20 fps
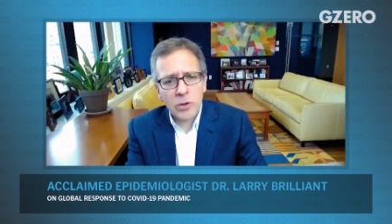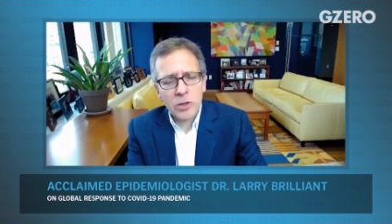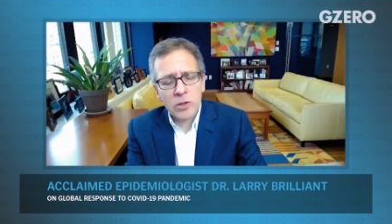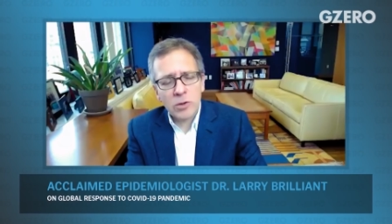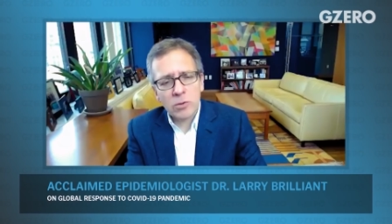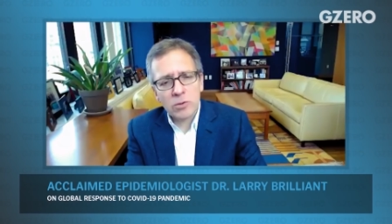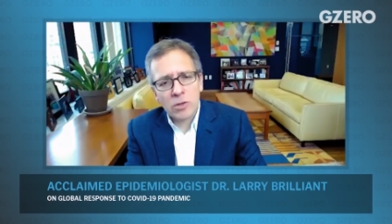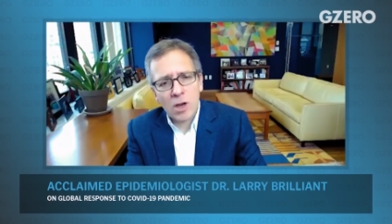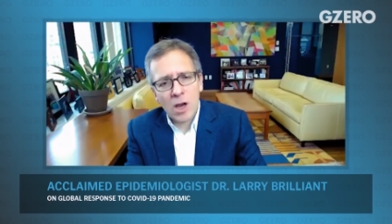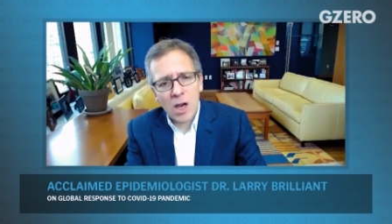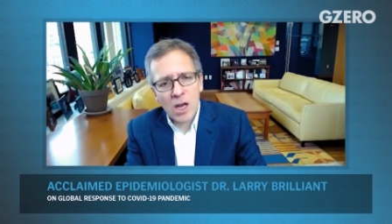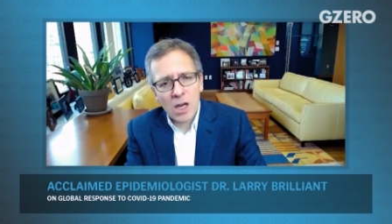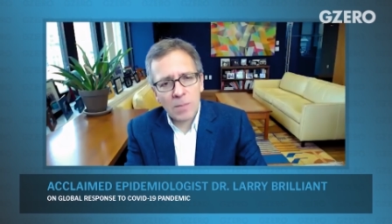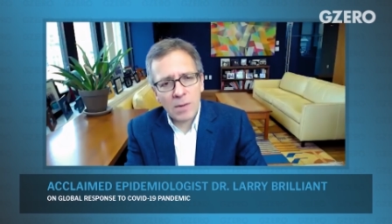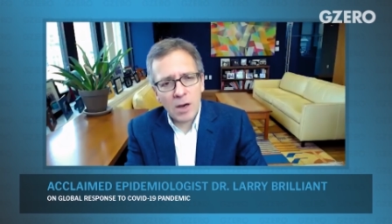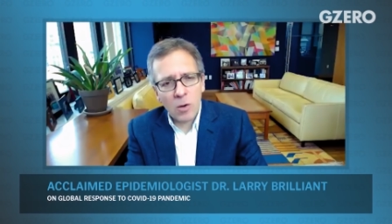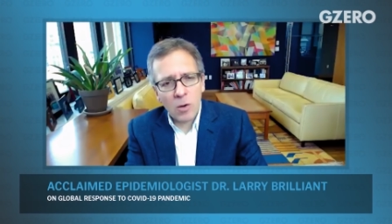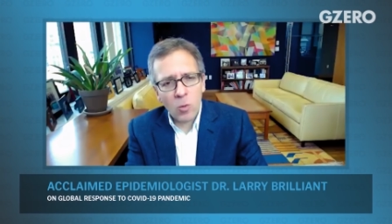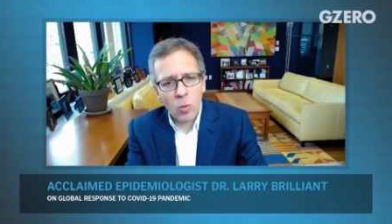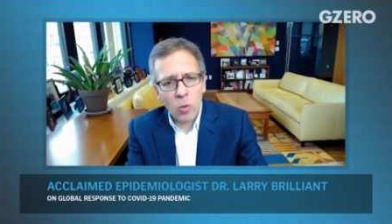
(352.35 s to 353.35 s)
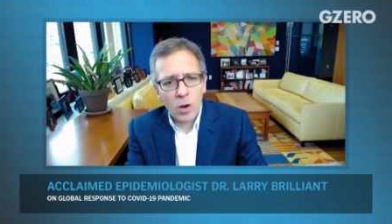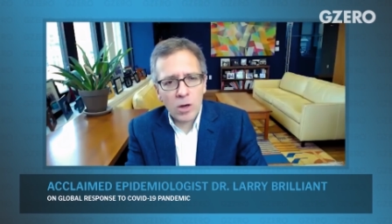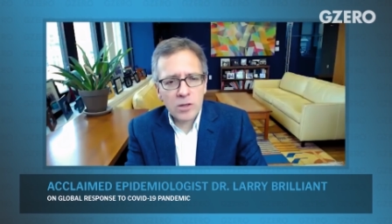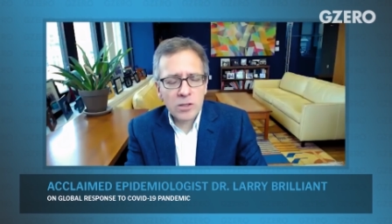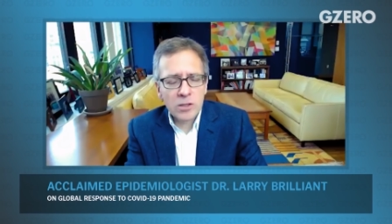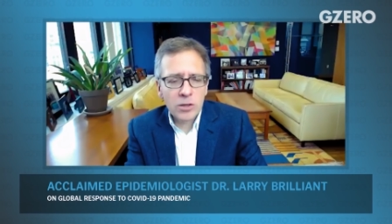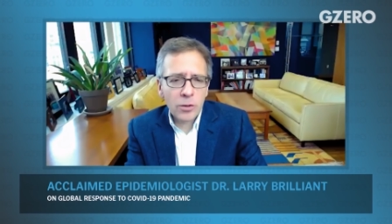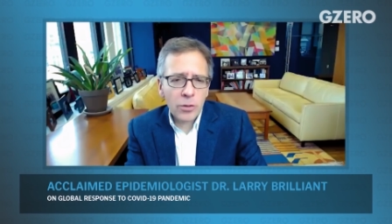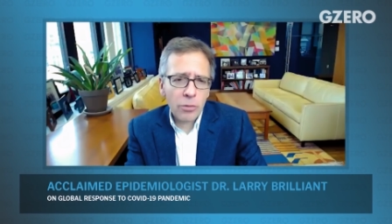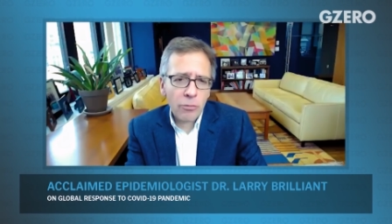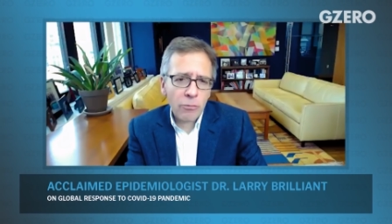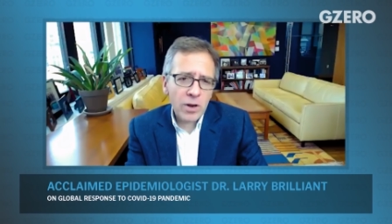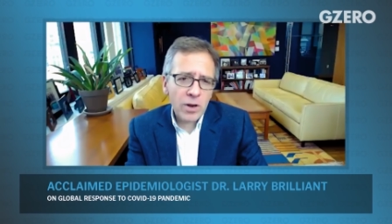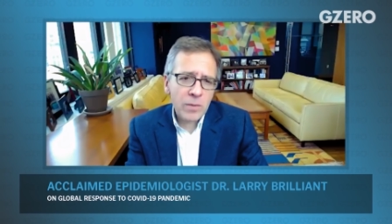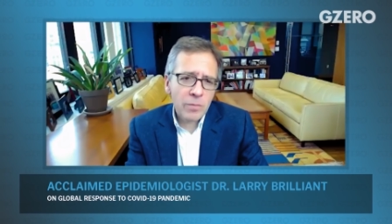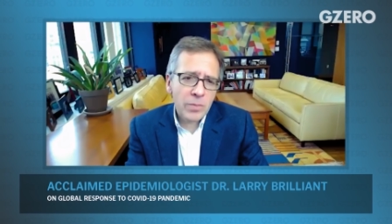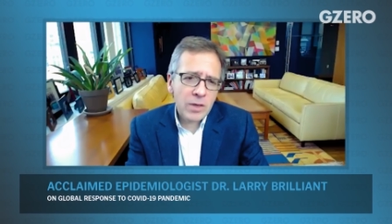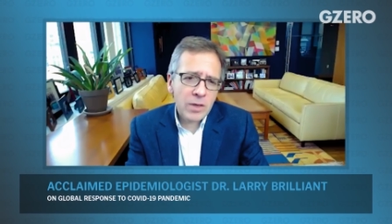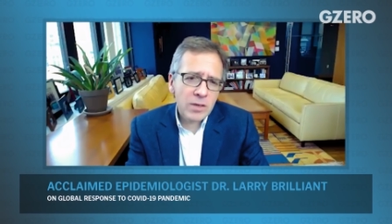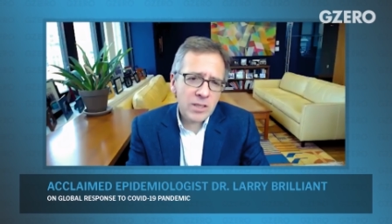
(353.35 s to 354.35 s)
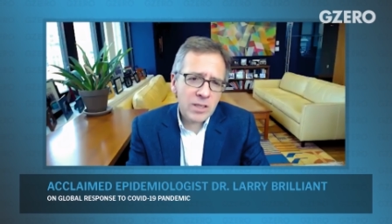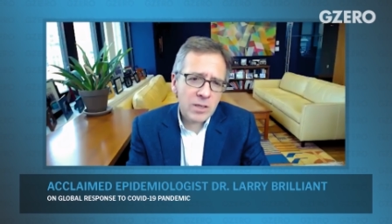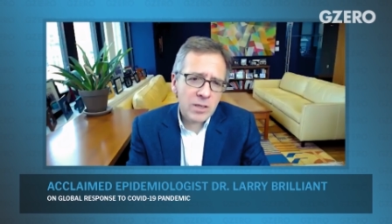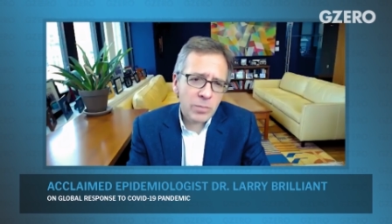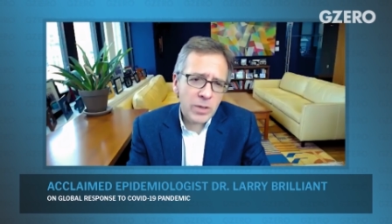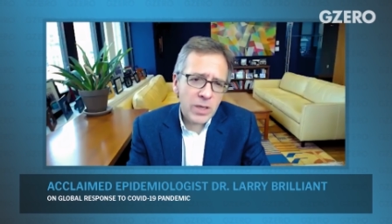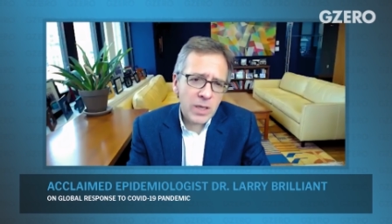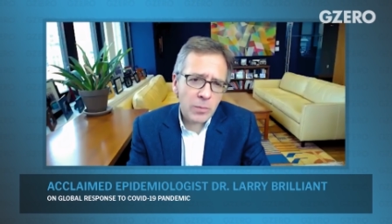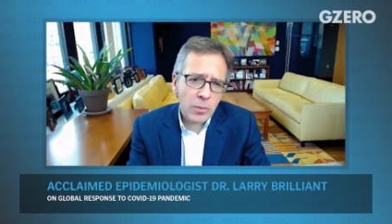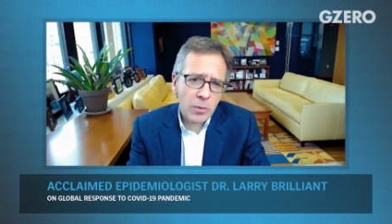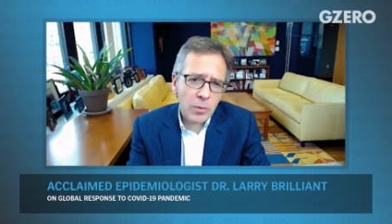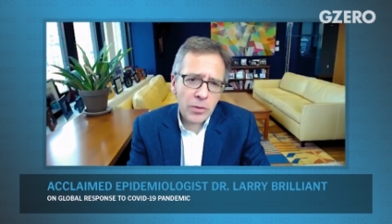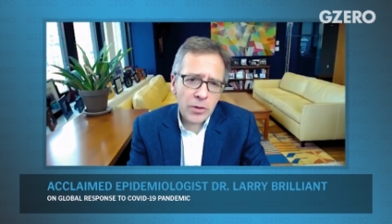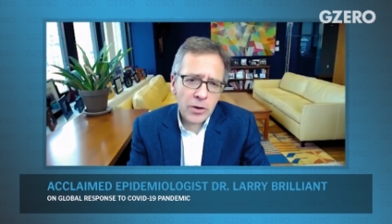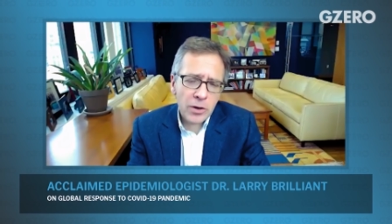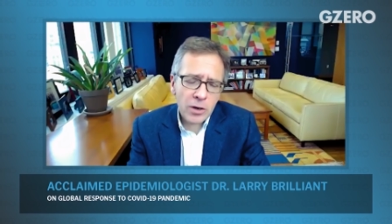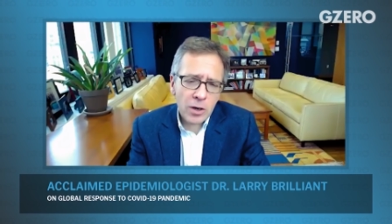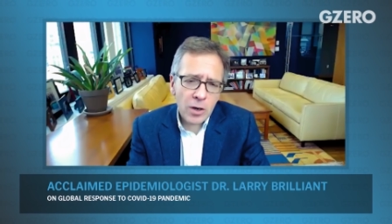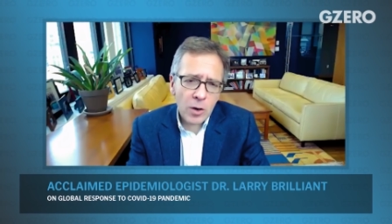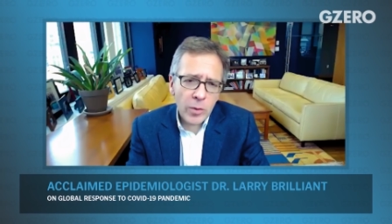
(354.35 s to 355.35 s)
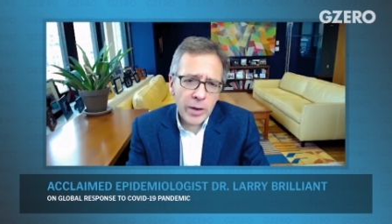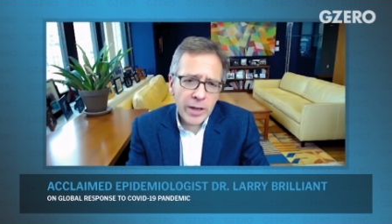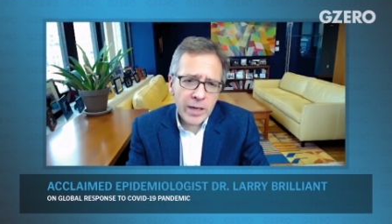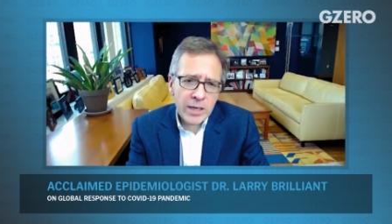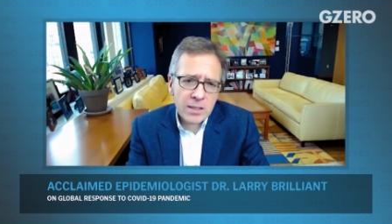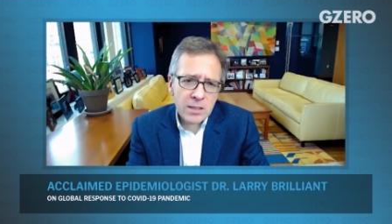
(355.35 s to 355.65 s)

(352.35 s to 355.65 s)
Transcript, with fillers: when you talk about one to three billion people that are going